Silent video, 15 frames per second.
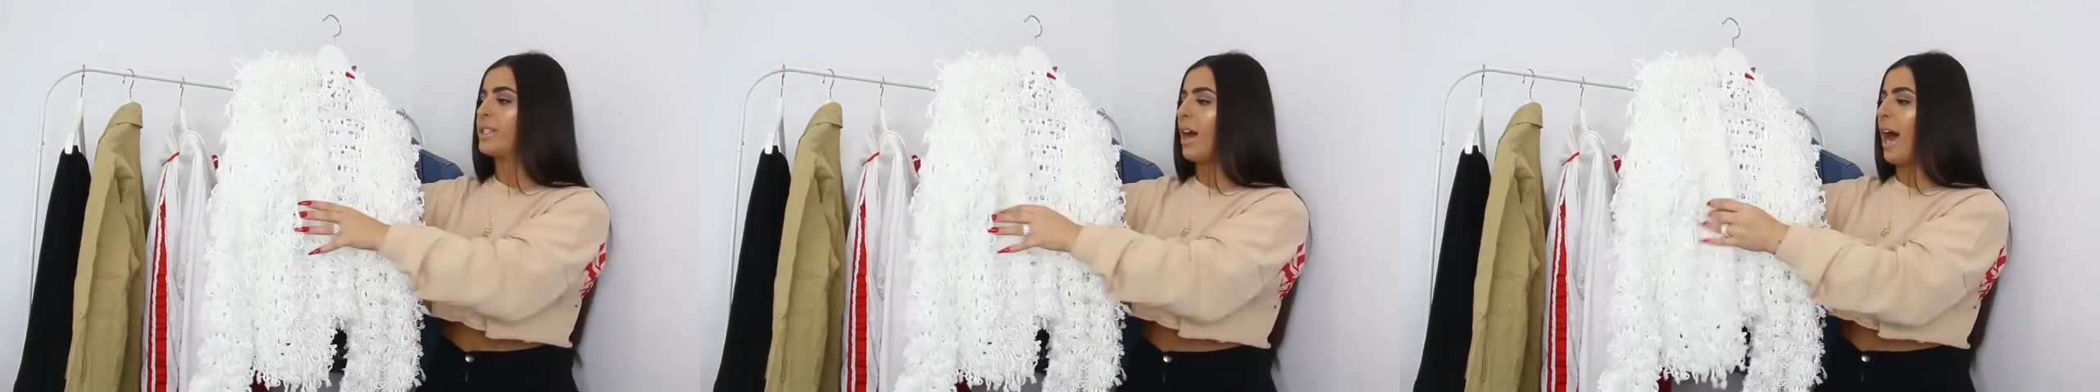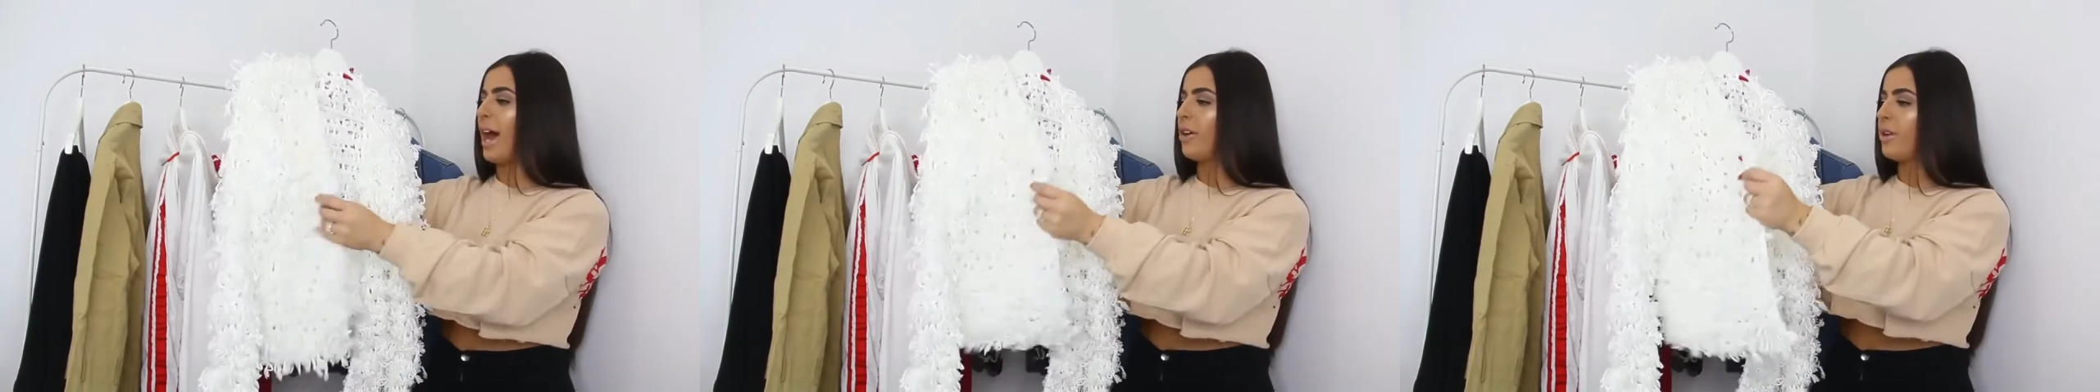
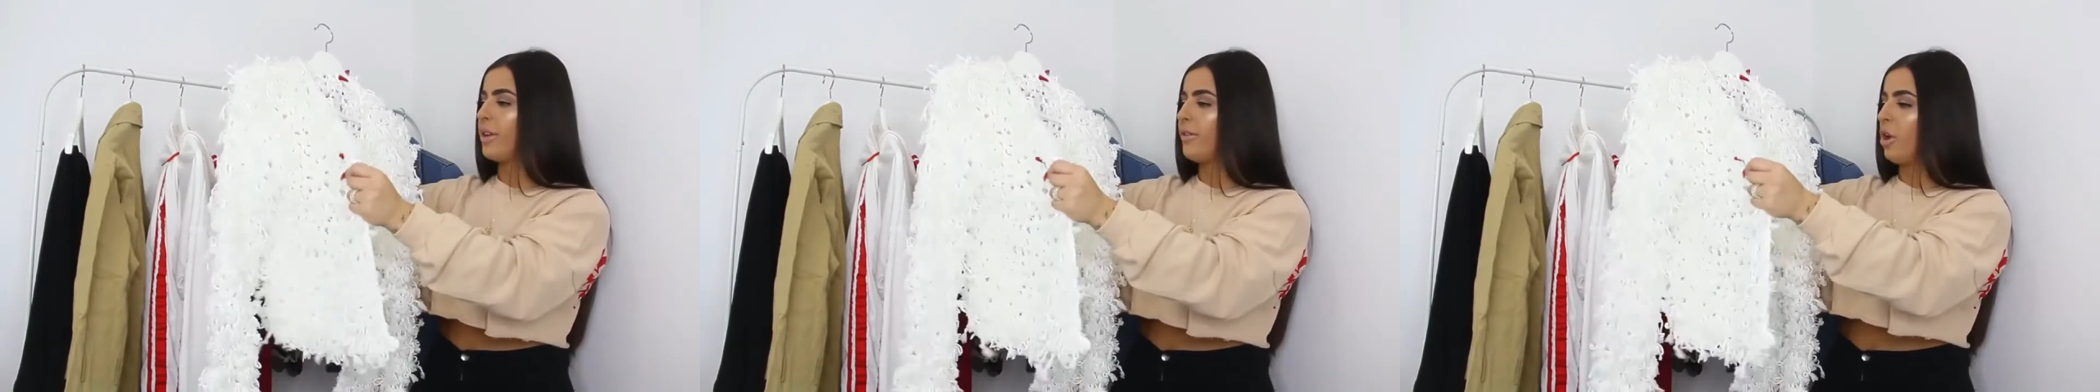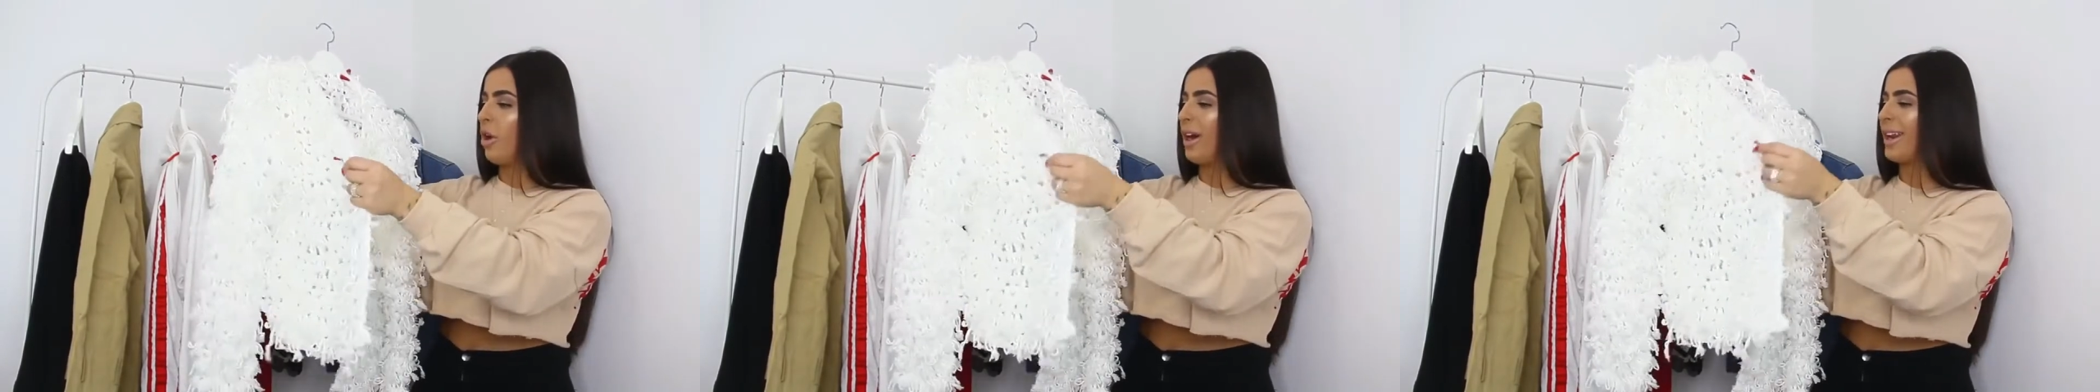So it's
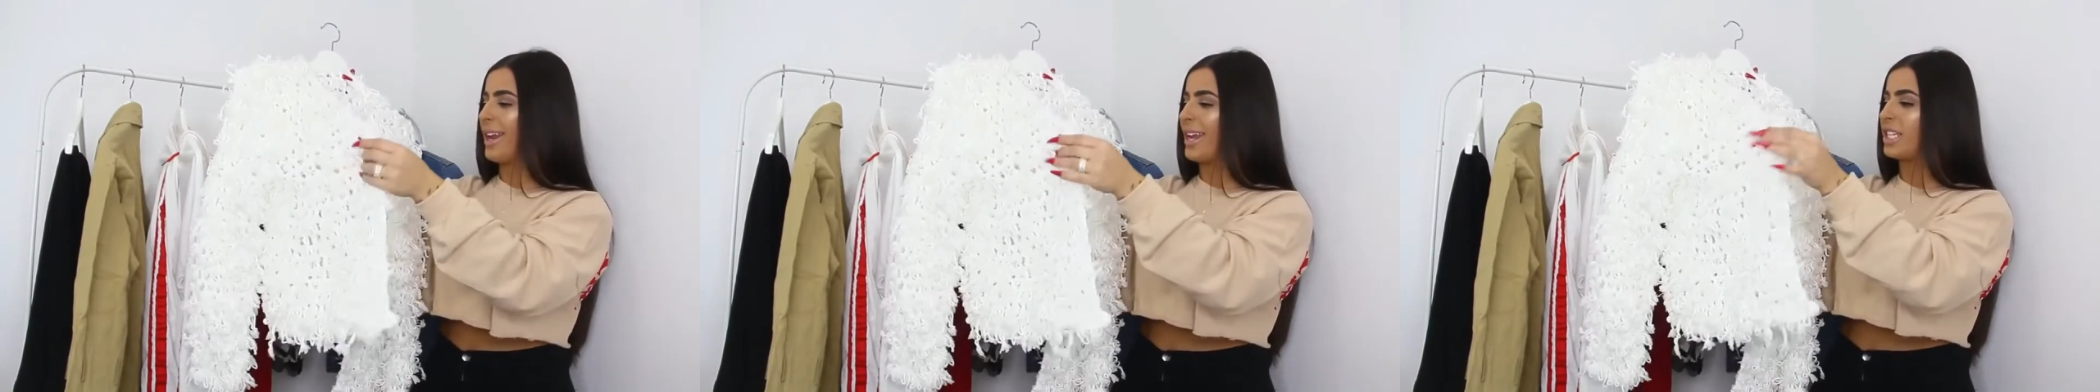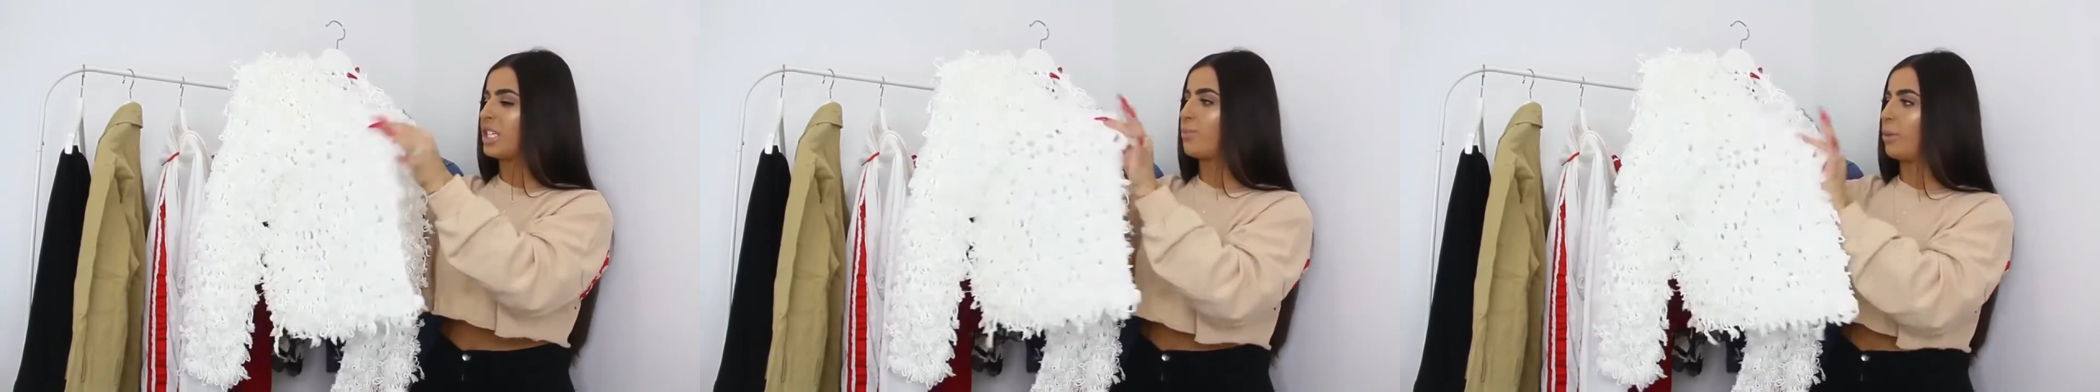I don't
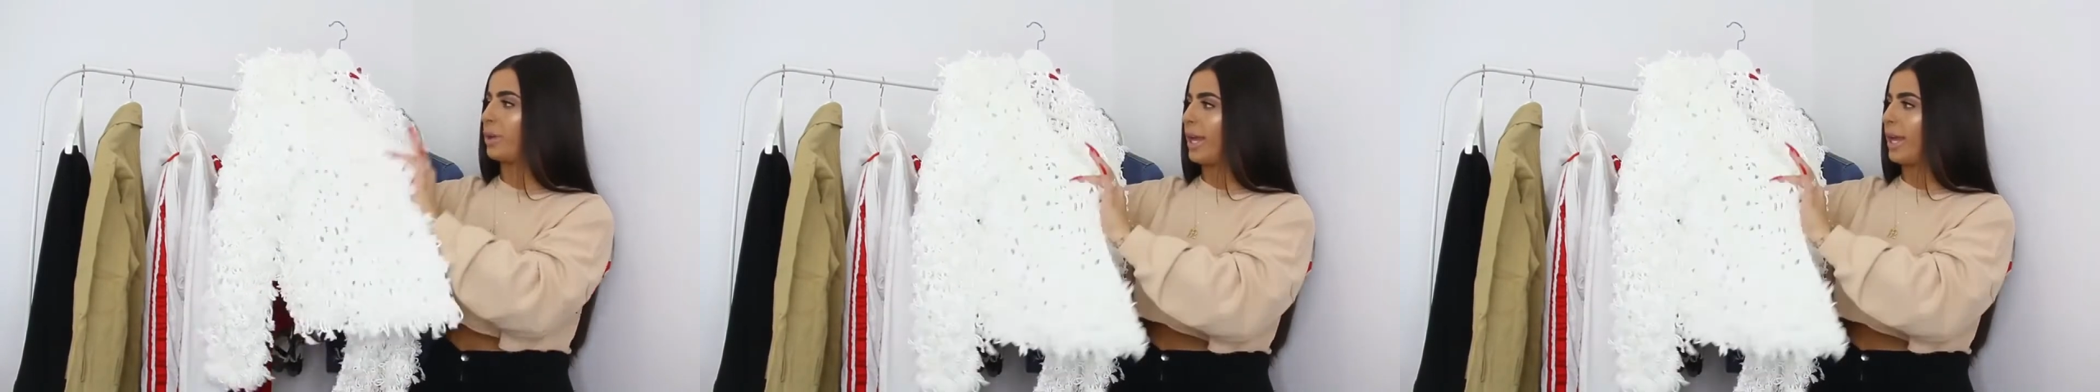even know how to